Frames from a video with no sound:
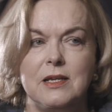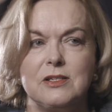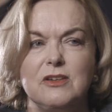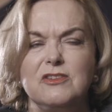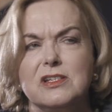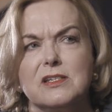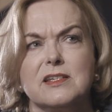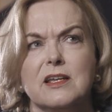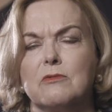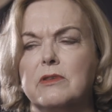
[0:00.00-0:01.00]
So just to
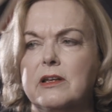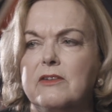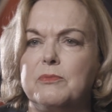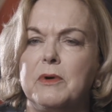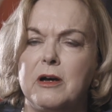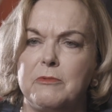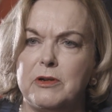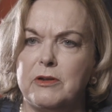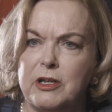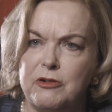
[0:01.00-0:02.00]
say, well, they're left behind, we
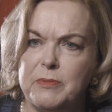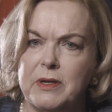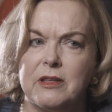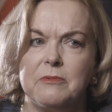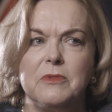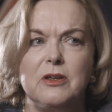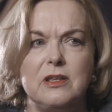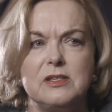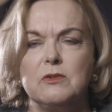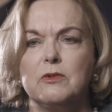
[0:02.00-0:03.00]
don't care about them. No,
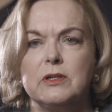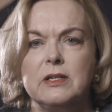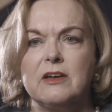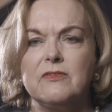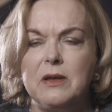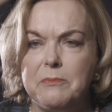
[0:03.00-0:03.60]
that's not good enough.